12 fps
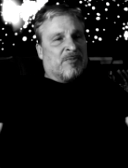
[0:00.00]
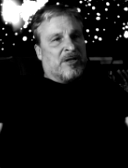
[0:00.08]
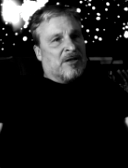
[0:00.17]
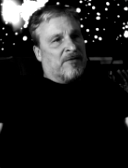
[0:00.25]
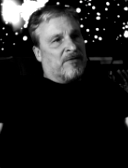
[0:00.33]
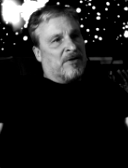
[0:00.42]
I
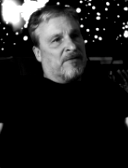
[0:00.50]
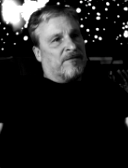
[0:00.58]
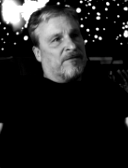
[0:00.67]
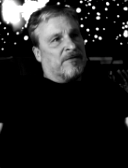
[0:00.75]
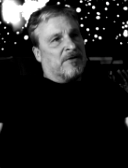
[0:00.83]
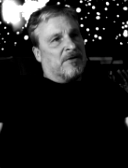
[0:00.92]
mean,
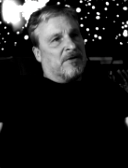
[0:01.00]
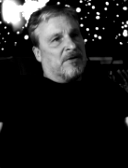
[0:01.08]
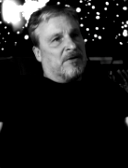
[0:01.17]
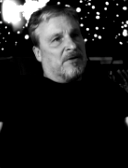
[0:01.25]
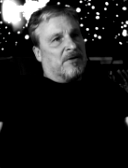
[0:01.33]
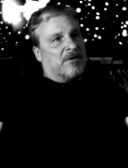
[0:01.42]
if
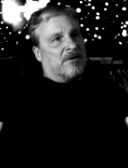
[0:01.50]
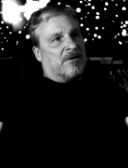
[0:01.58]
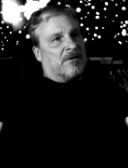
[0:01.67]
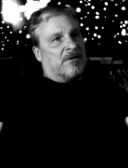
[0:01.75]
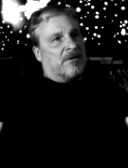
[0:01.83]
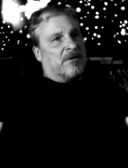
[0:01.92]

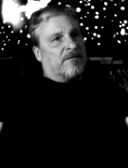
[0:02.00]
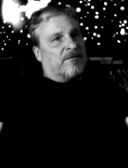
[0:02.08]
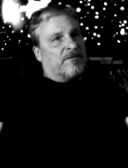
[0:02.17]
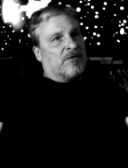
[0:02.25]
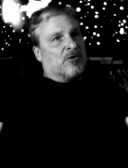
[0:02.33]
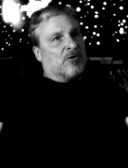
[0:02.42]

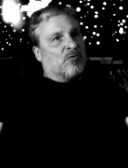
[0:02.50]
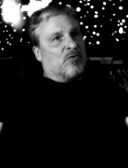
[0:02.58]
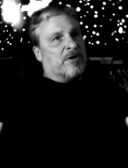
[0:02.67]
you're